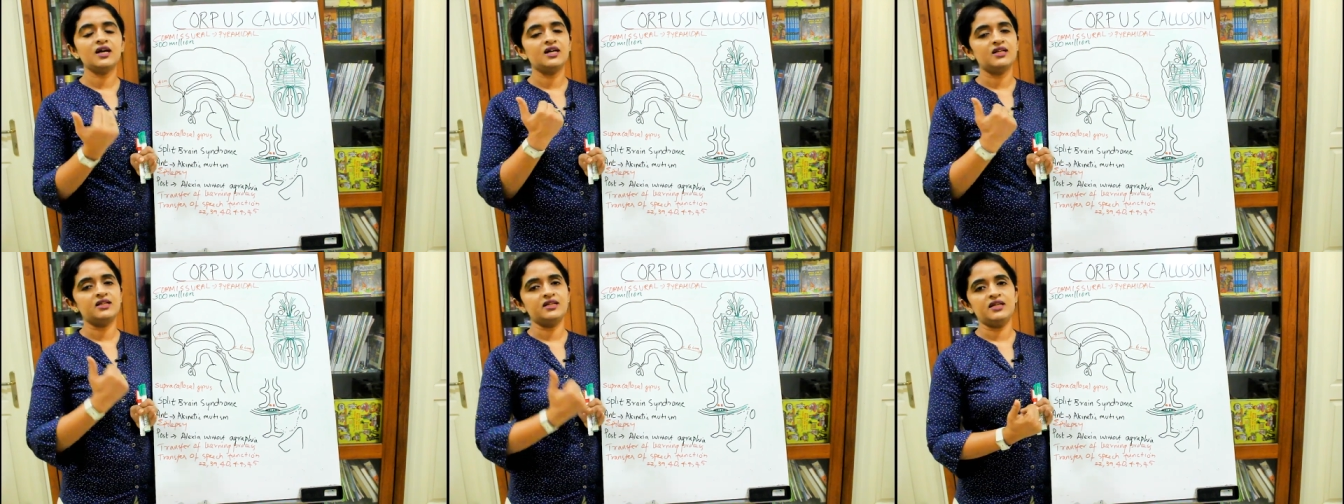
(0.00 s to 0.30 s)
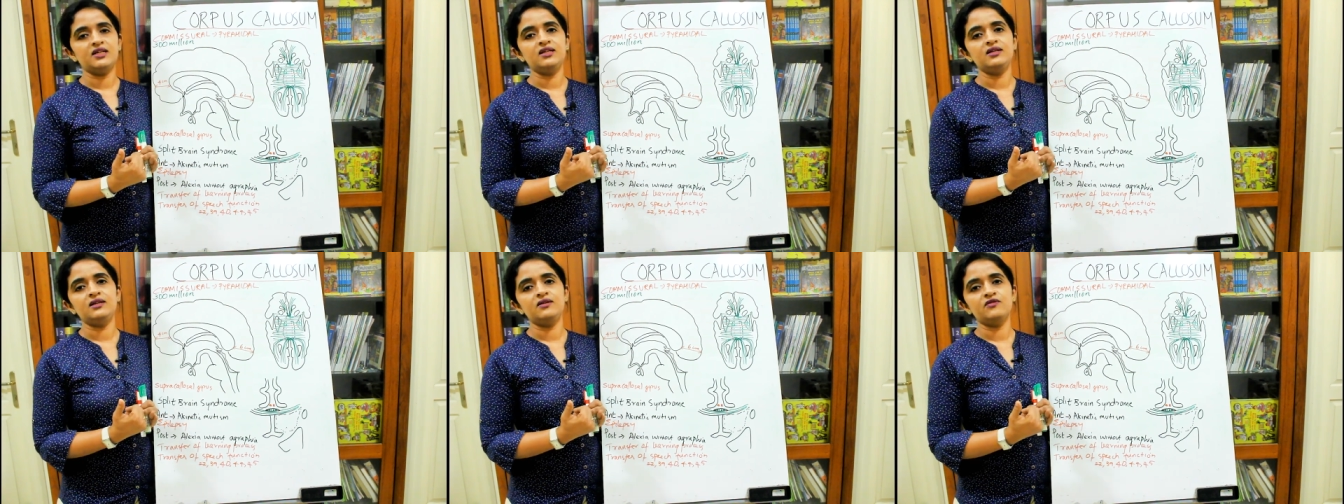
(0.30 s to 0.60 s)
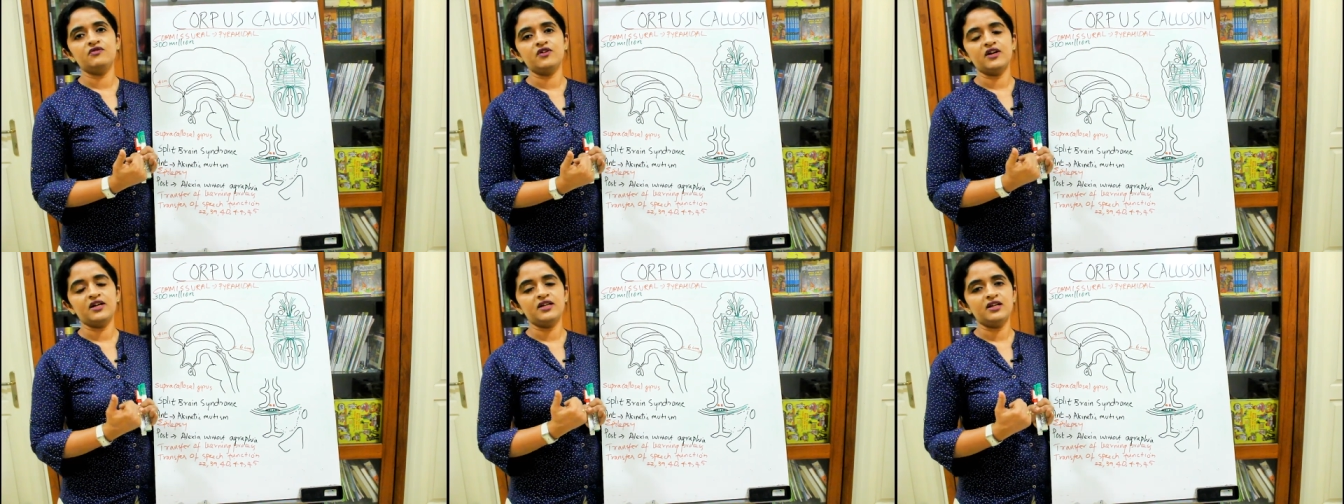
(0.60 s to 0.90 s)
and
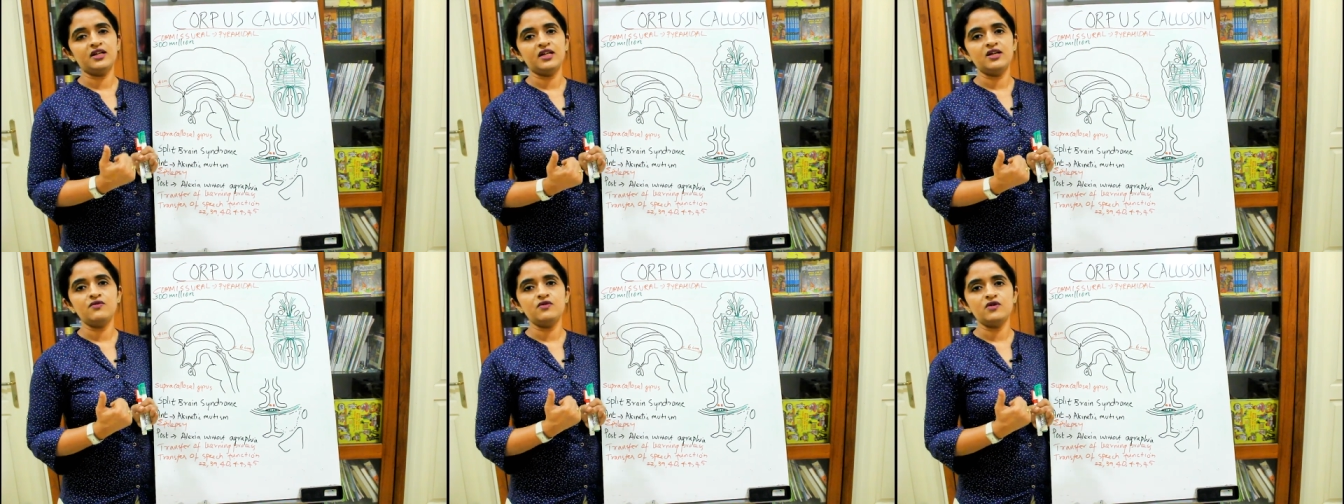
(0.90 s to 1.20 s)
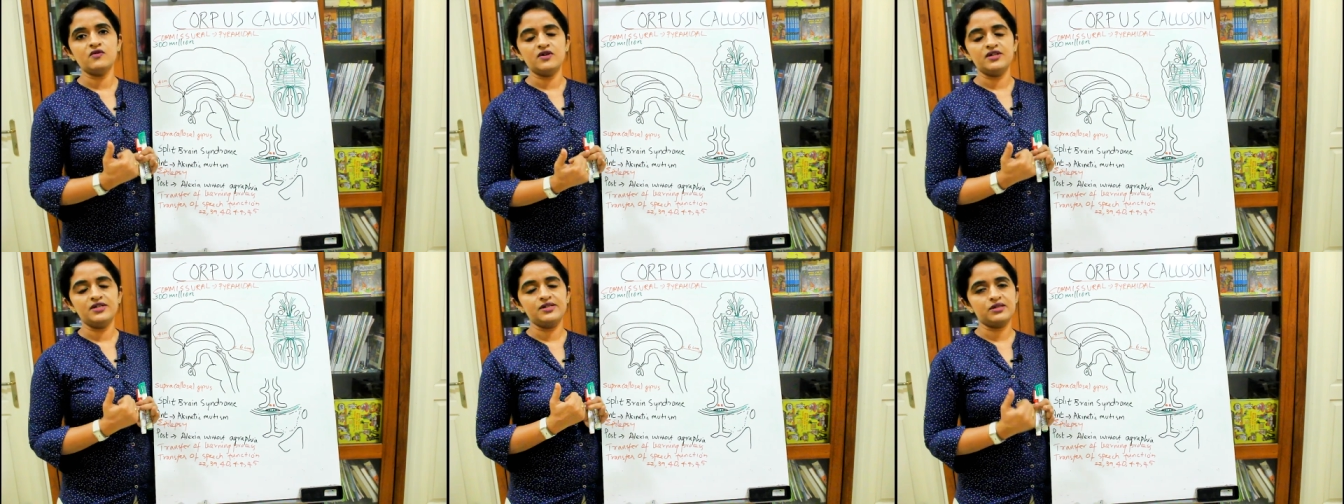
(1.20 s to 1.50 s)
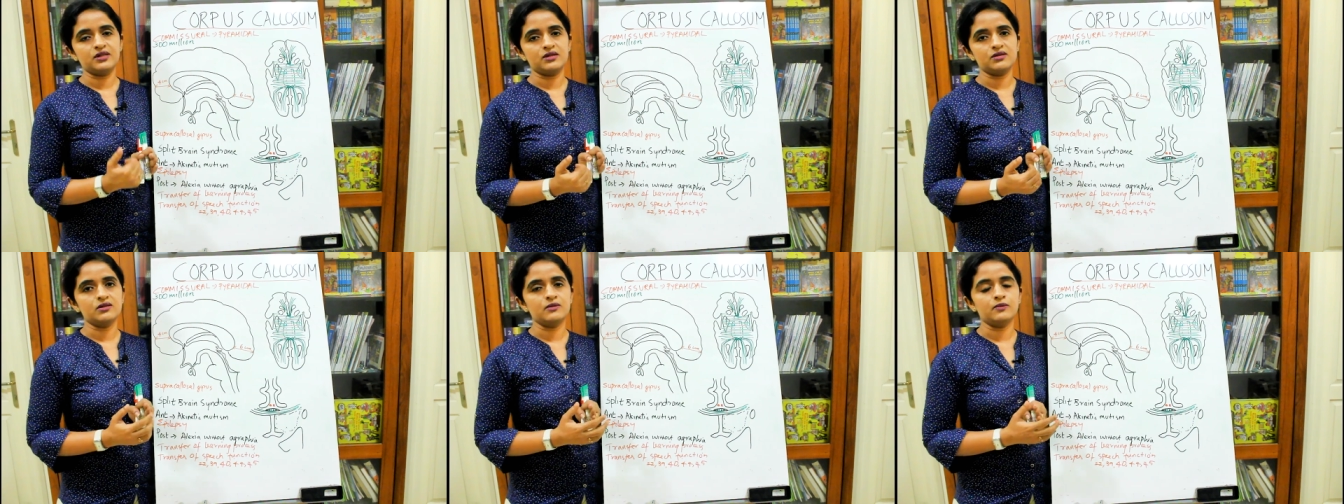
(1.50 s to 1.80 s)
then finally we will
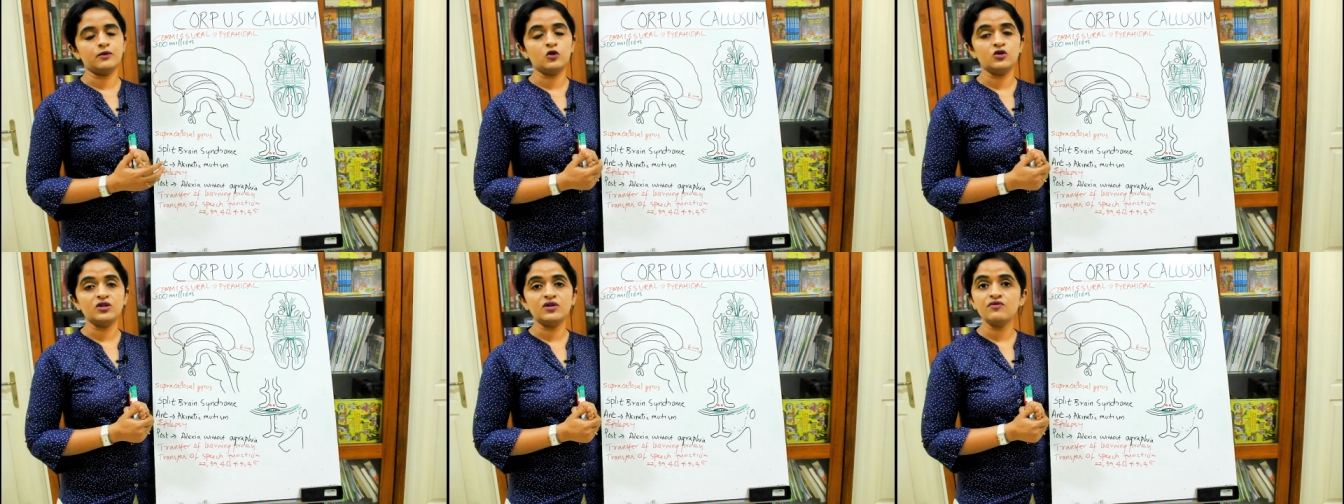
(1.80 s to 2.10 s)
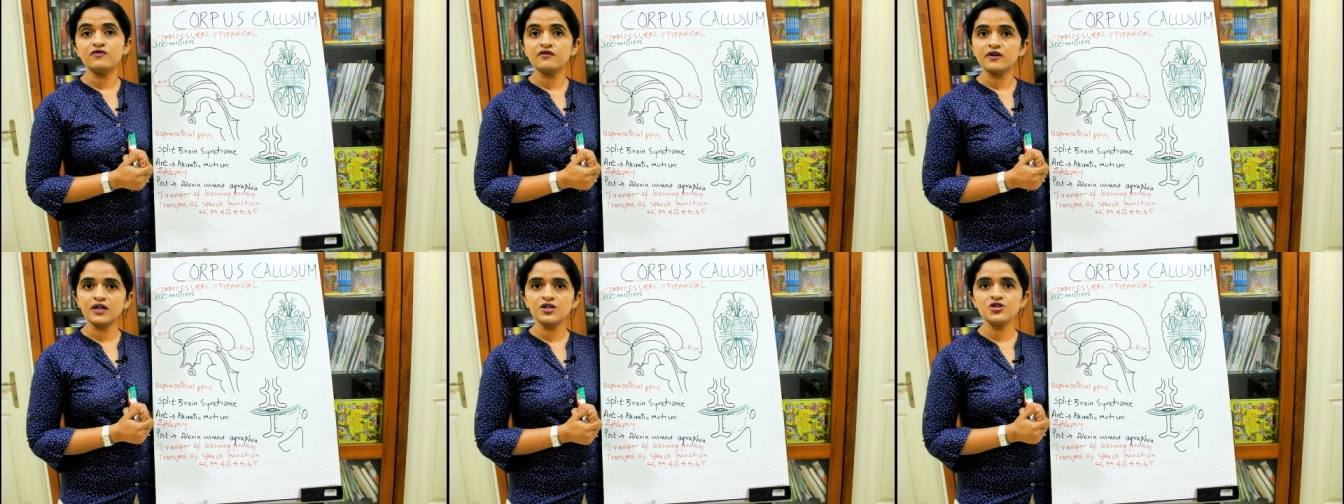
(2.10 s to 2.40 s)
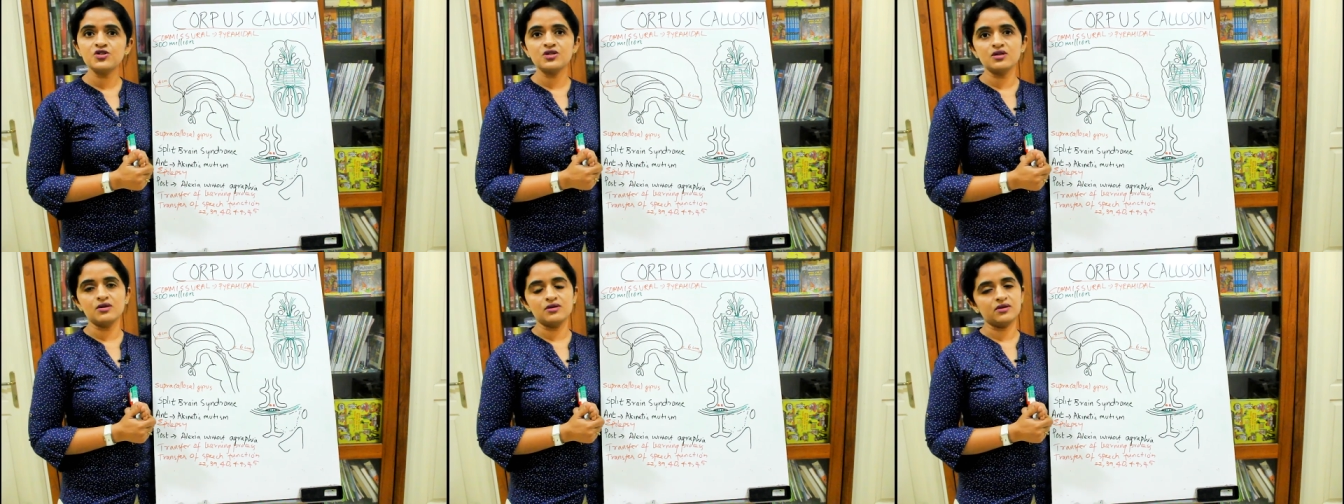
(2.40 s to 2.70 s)
discuss about the
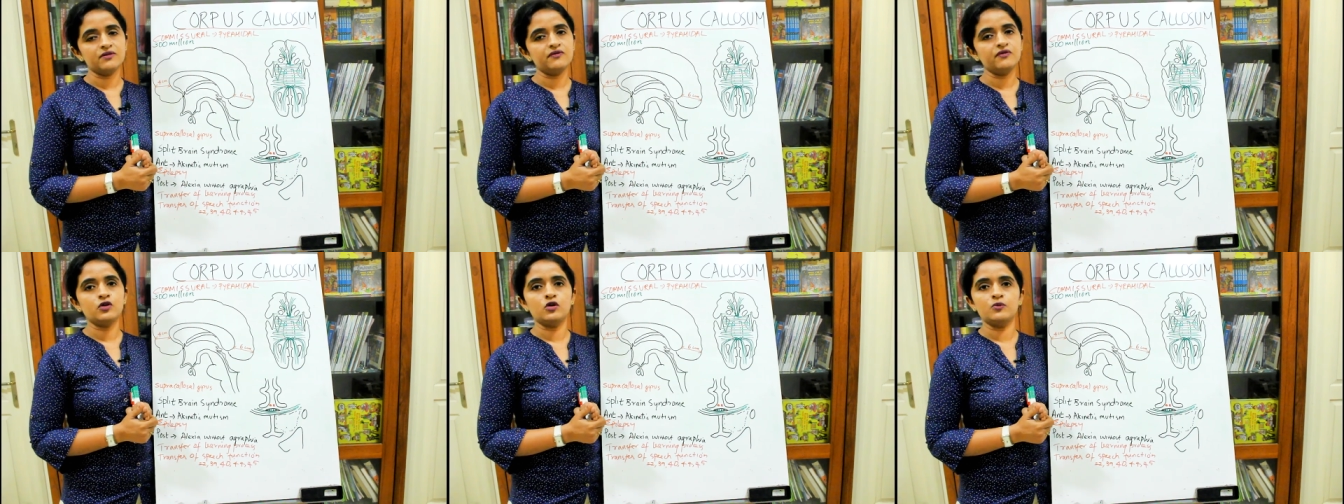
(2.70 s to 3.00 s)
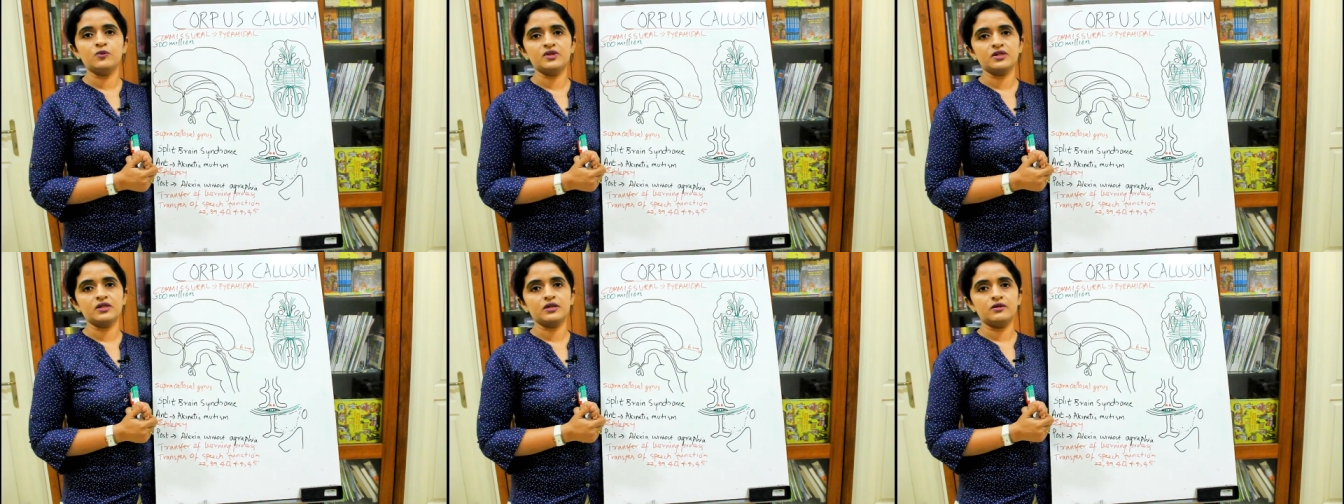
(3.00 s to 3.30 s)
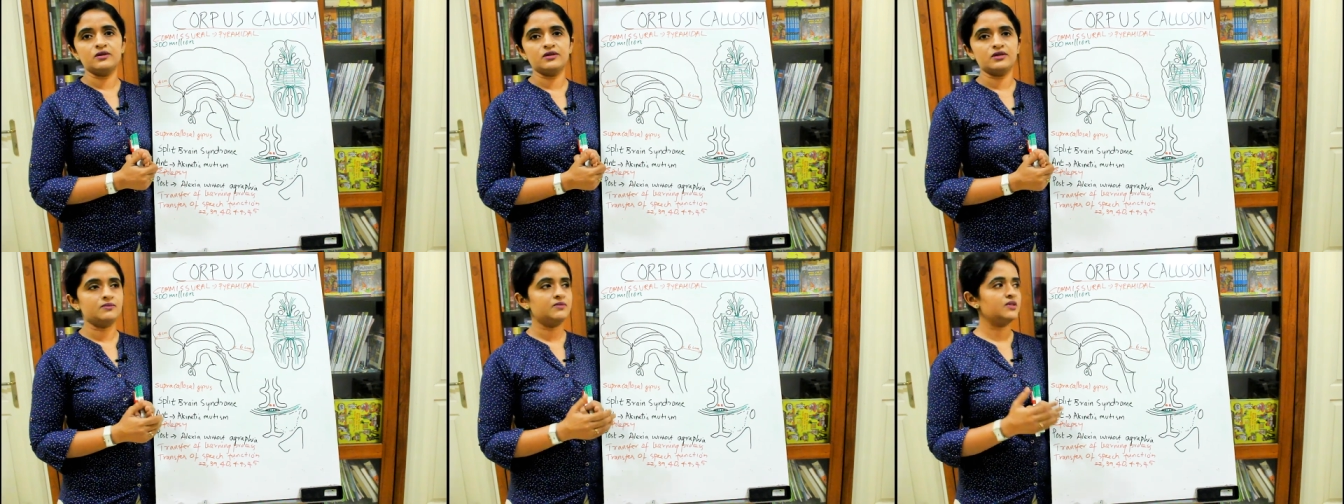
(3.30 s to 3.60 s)
functions of
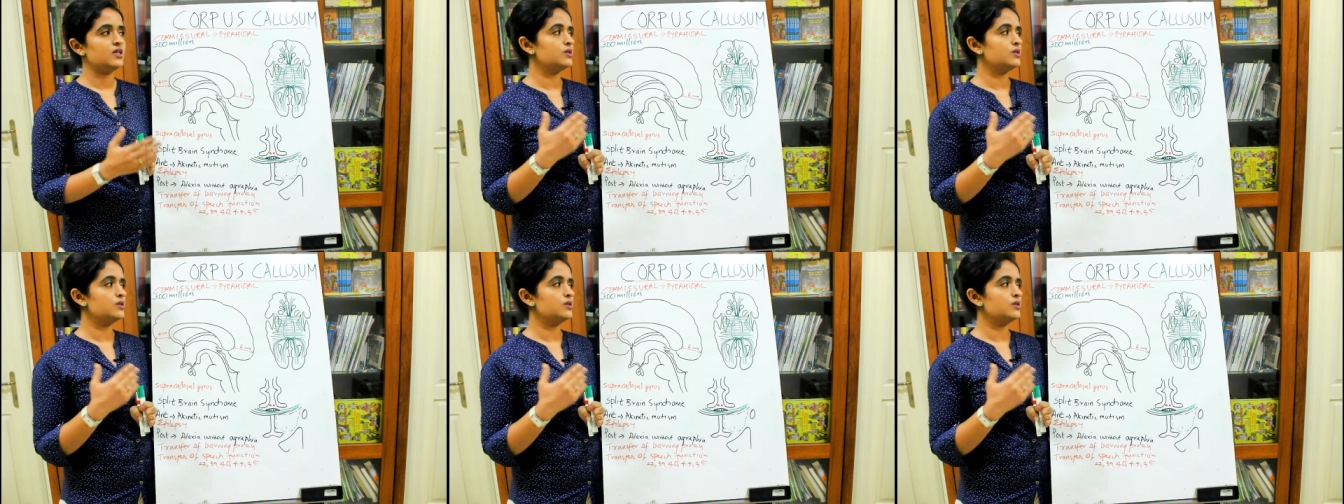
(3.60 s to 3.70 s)
callosum.